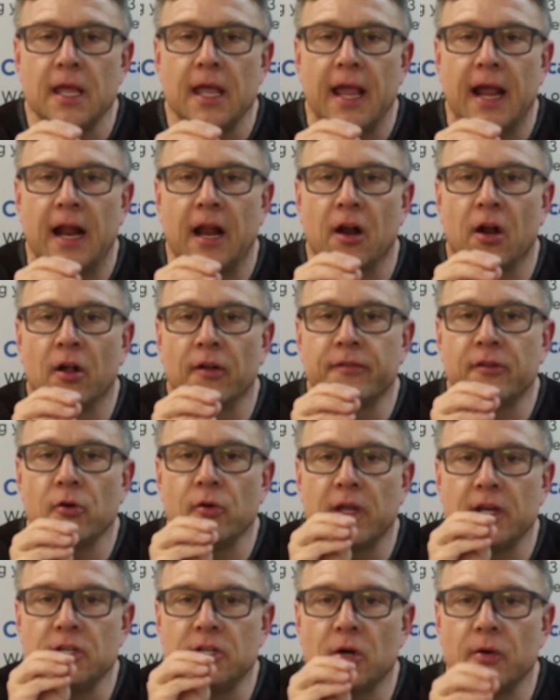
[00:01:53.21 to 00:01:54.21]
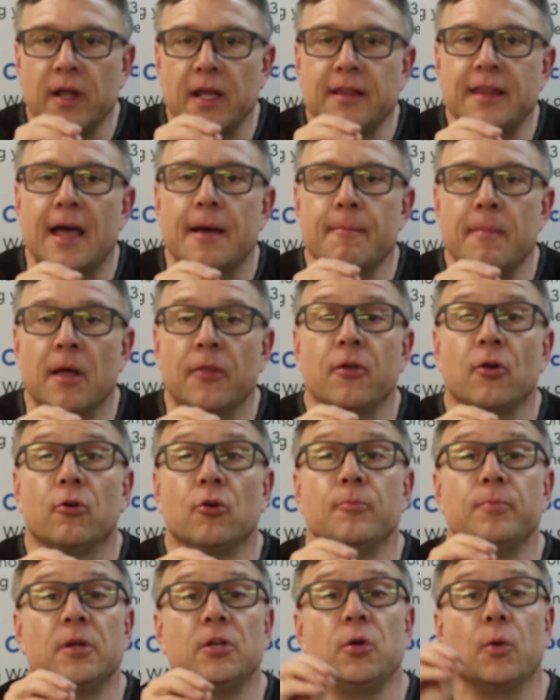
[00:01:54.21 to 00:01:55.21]
and it also can donate that methyl
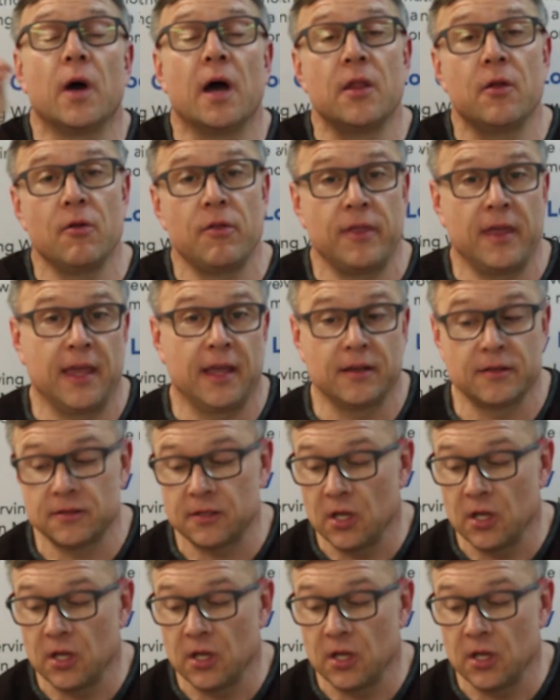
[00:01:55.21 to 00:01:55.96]
group to do other things.